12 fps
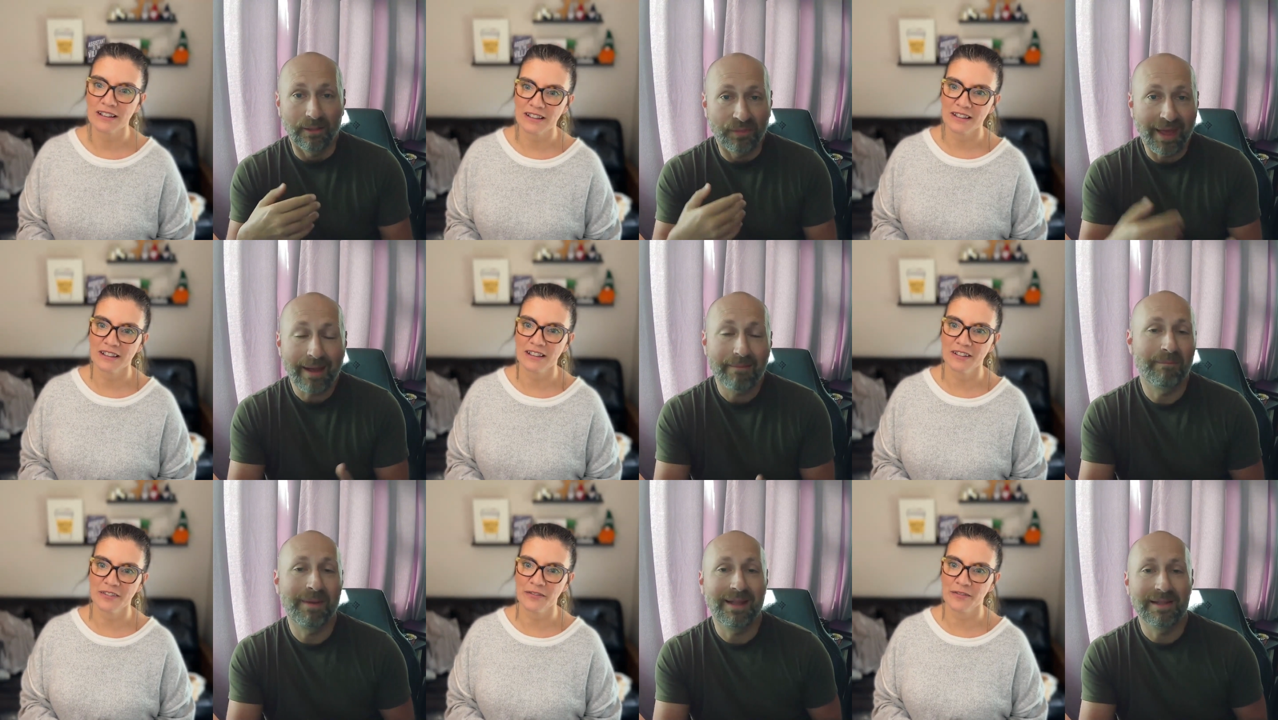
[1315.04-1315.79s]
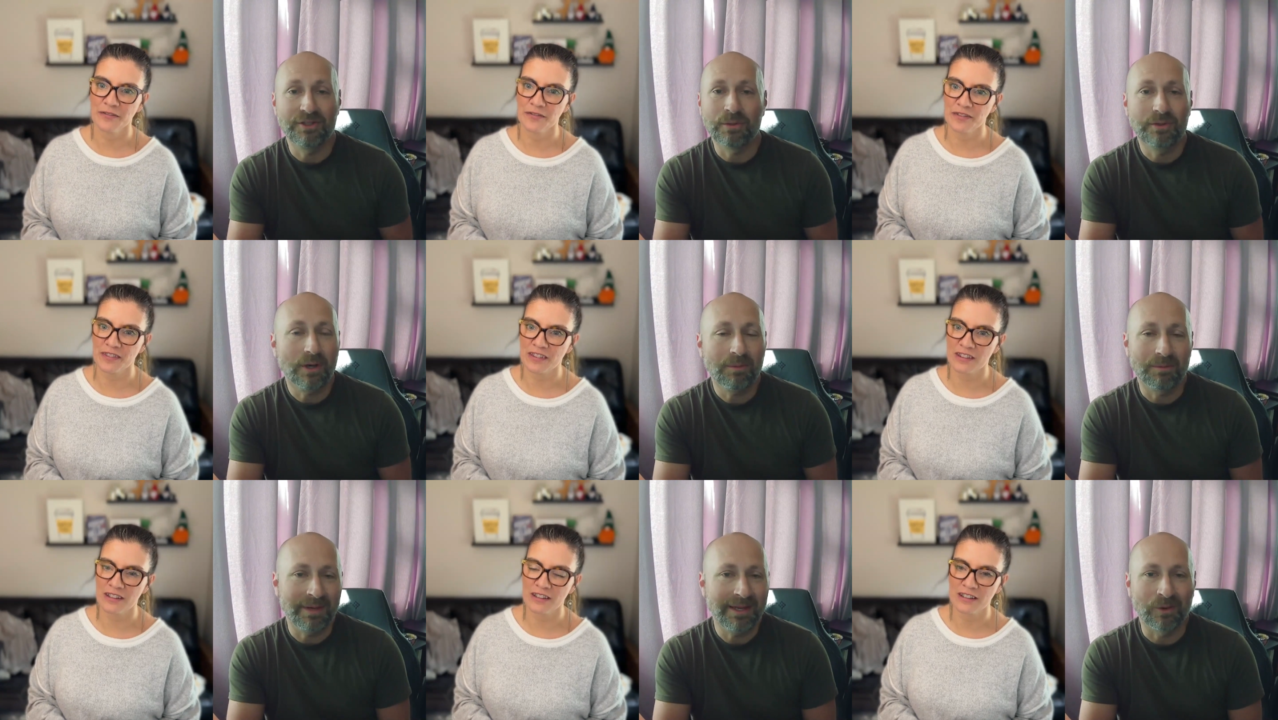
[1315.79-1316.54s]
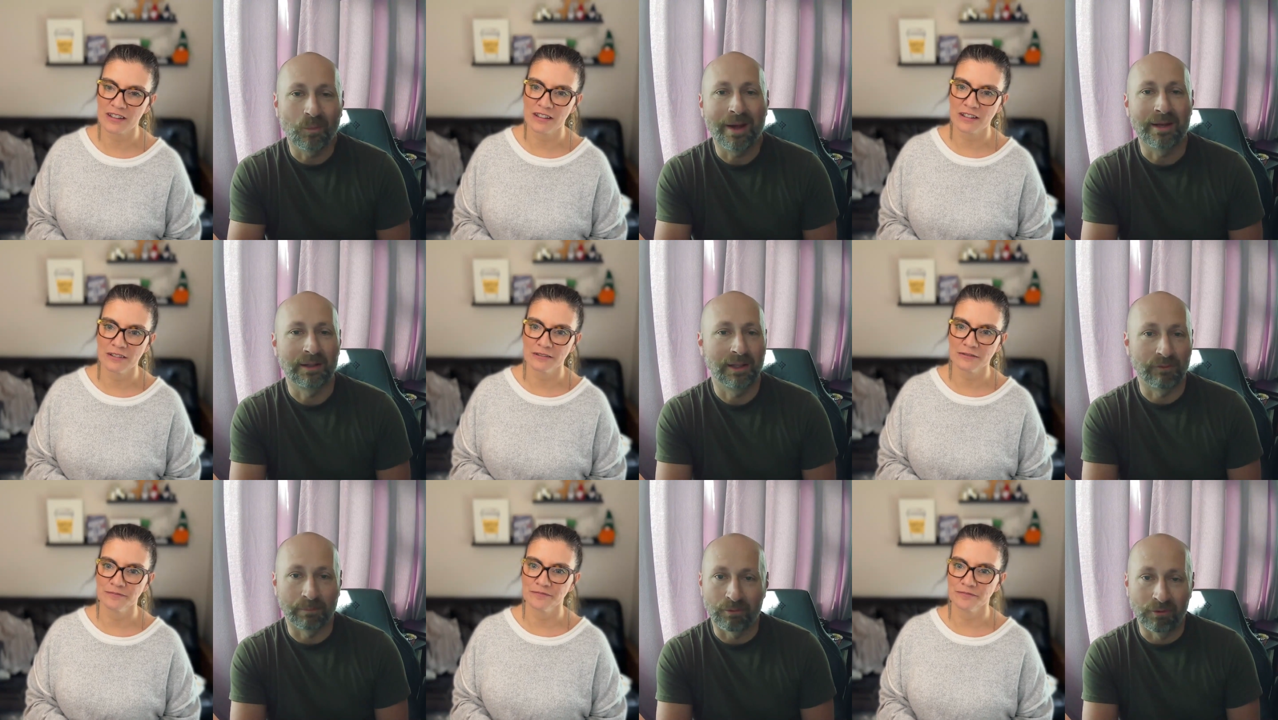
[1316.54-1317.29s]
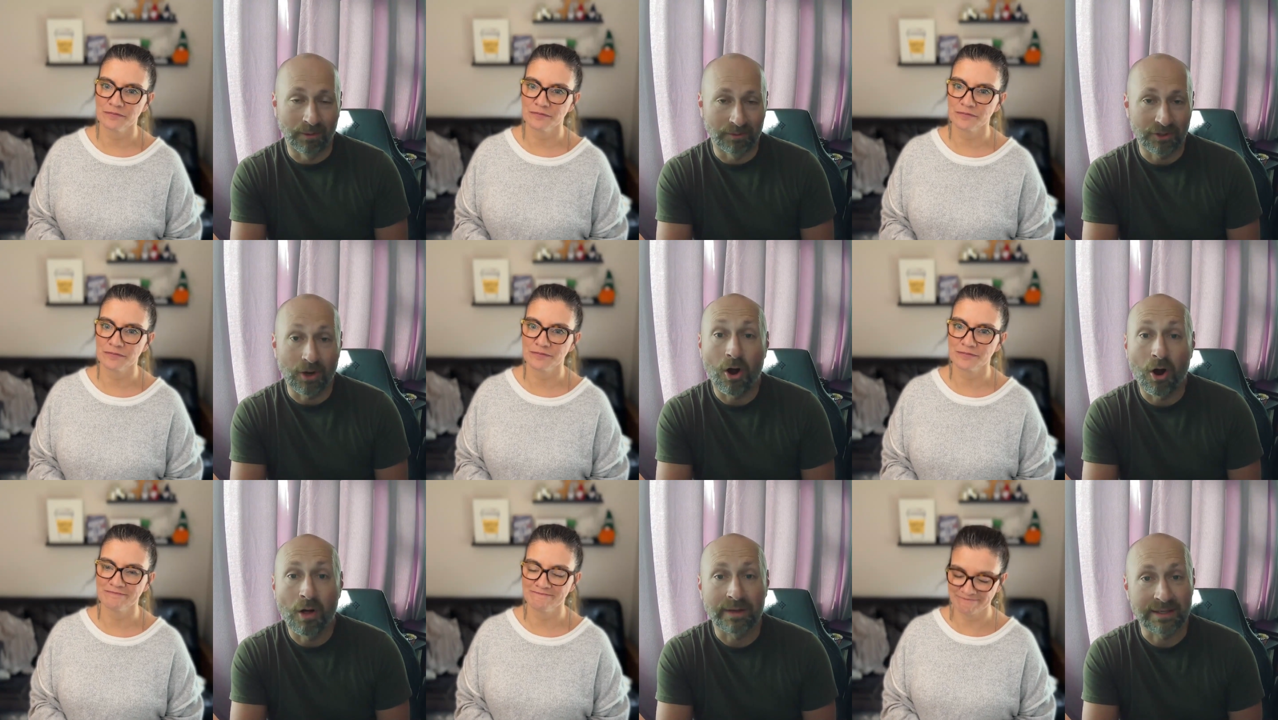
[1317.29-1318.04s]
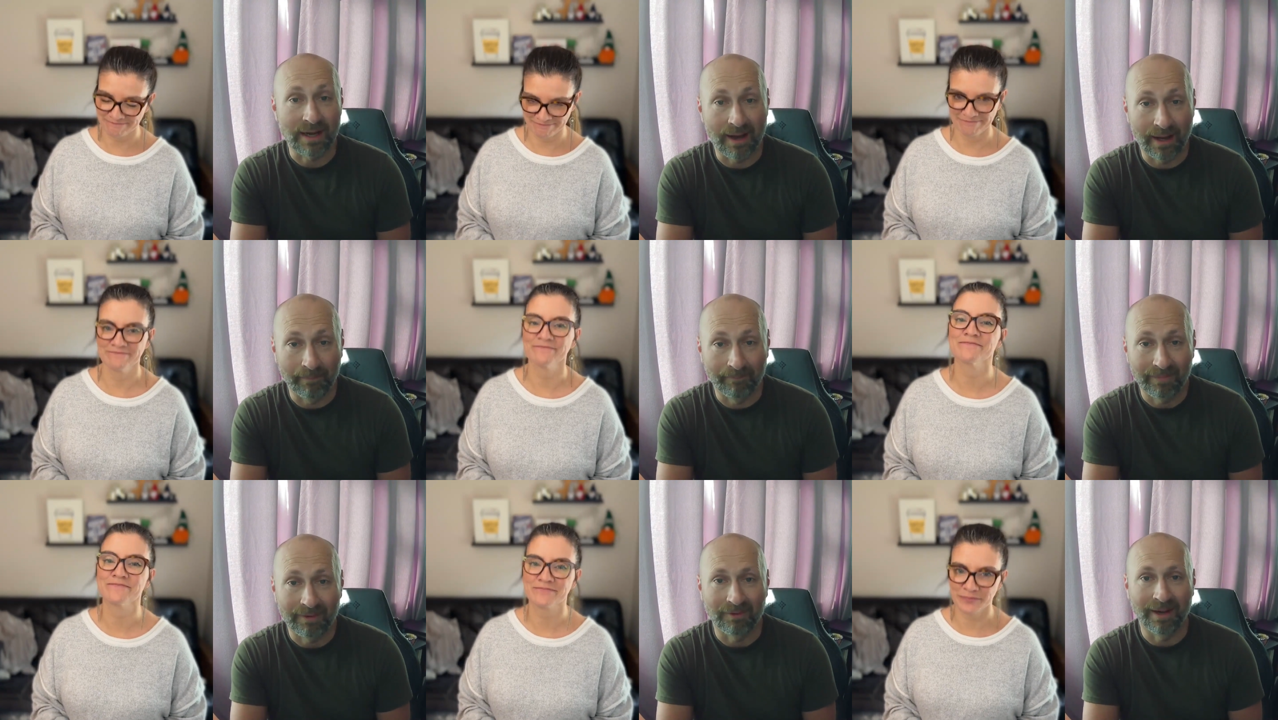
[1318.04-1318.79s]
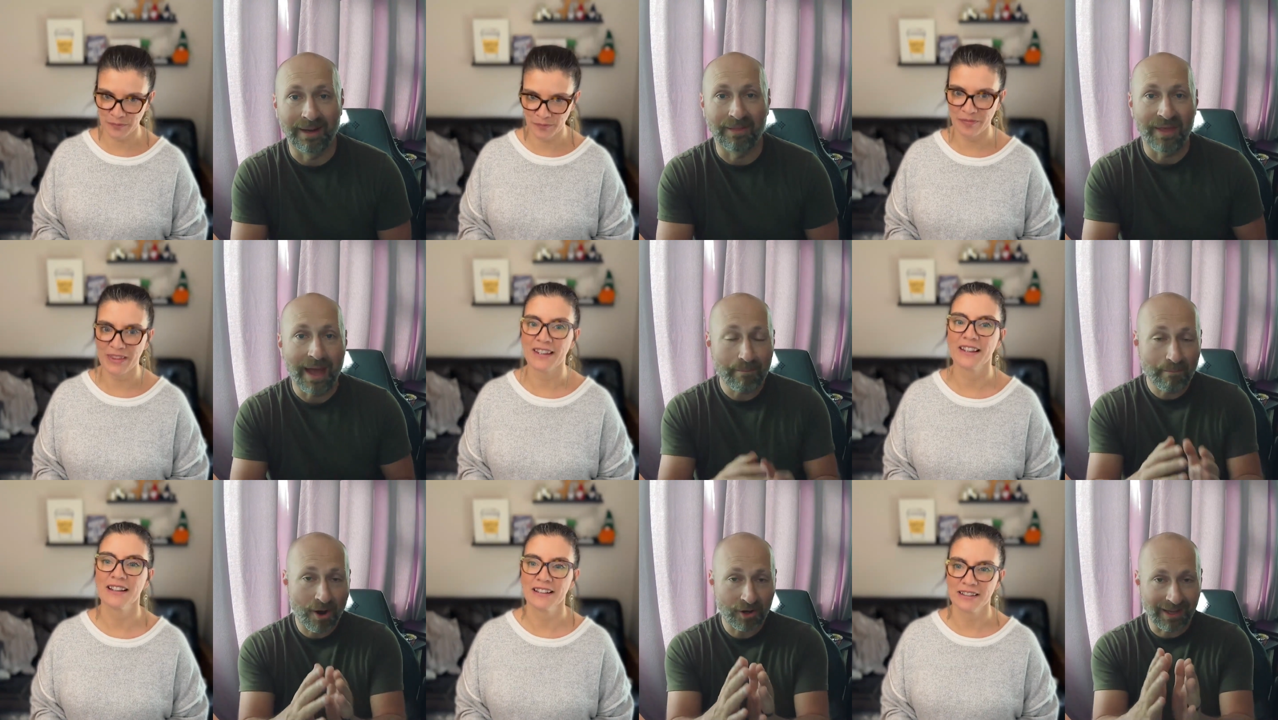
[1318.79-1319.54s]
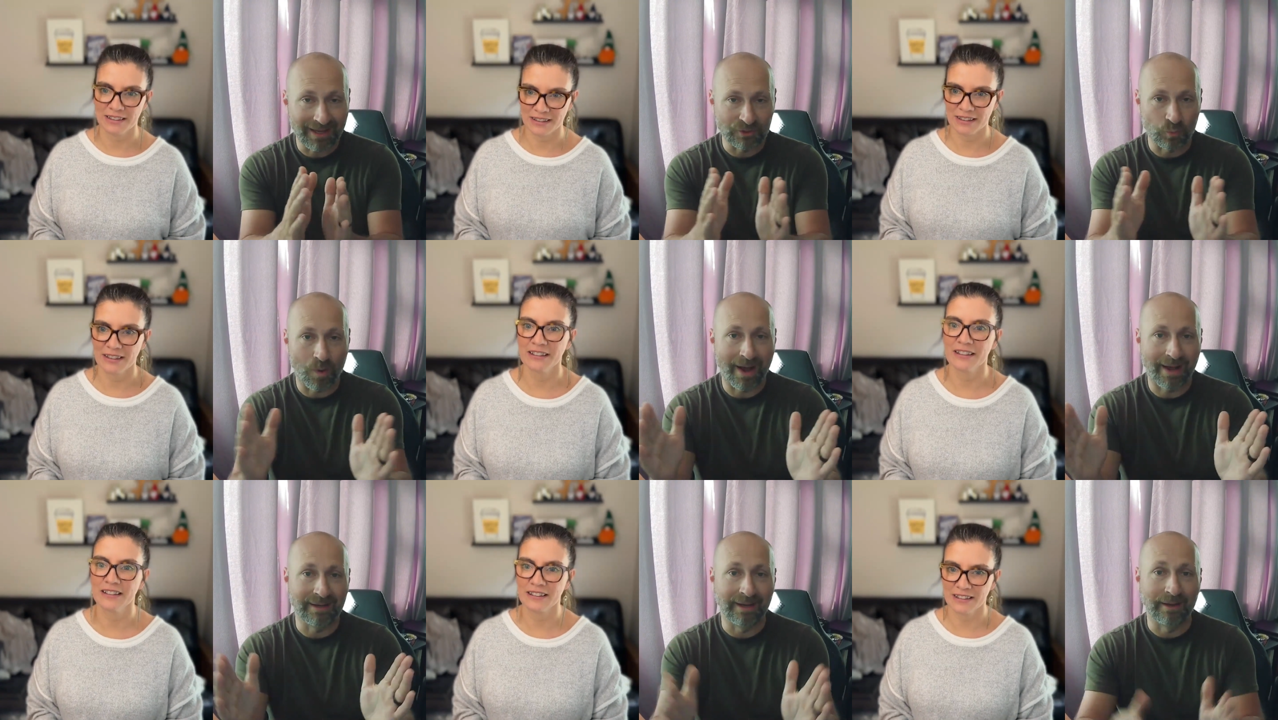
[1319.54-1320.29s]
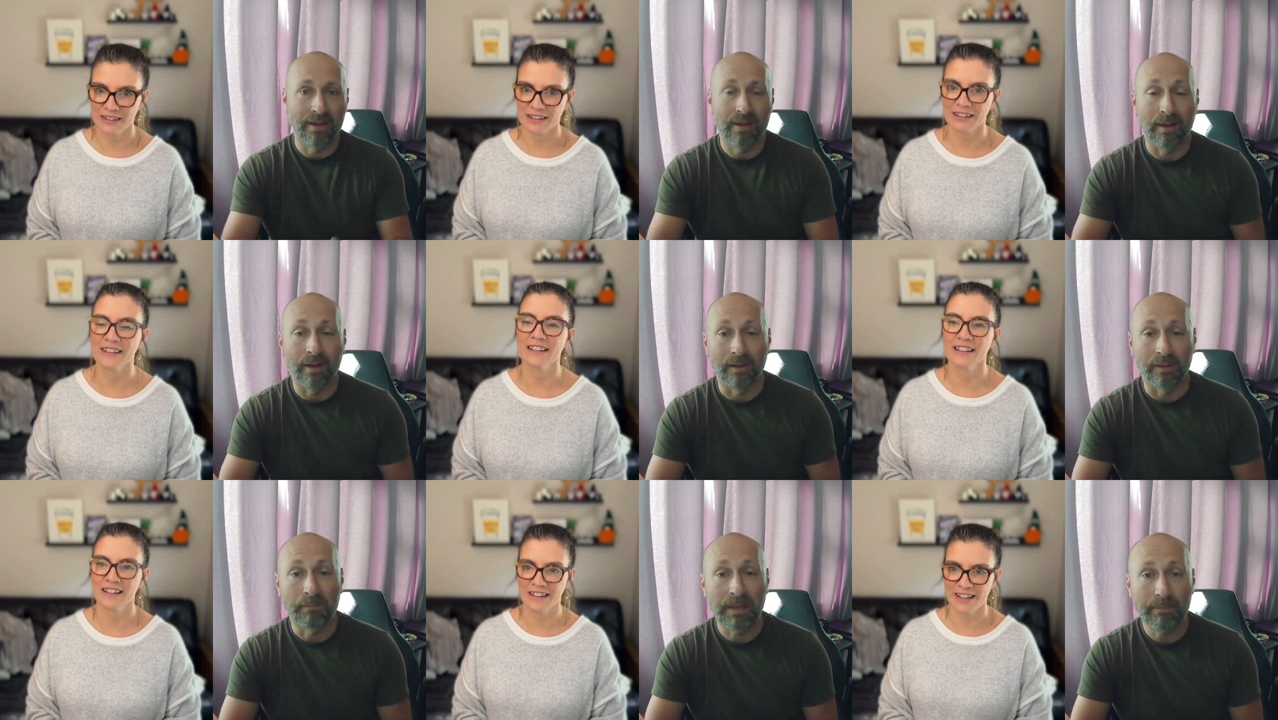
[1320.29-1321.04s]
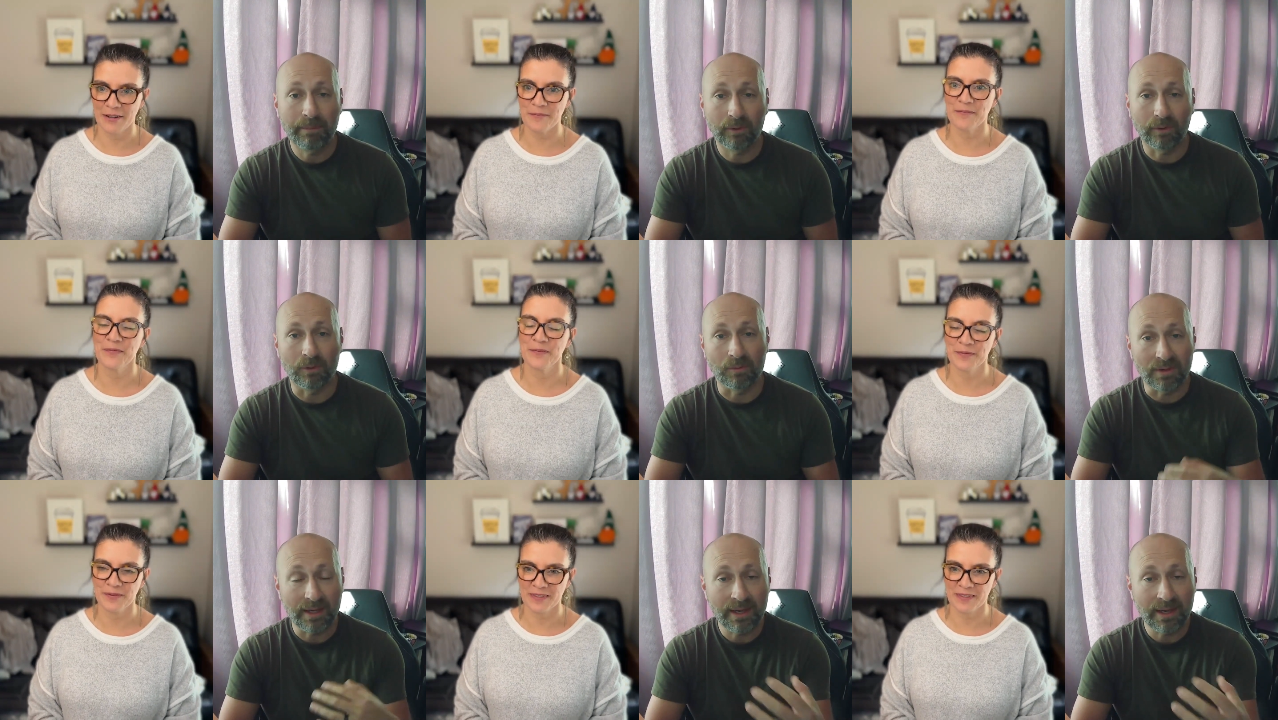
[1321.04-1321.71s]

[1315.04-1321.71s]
Speaker 1: That means you don't need a white glove approach all the time, right? That market is widening. Uh, the people yep. who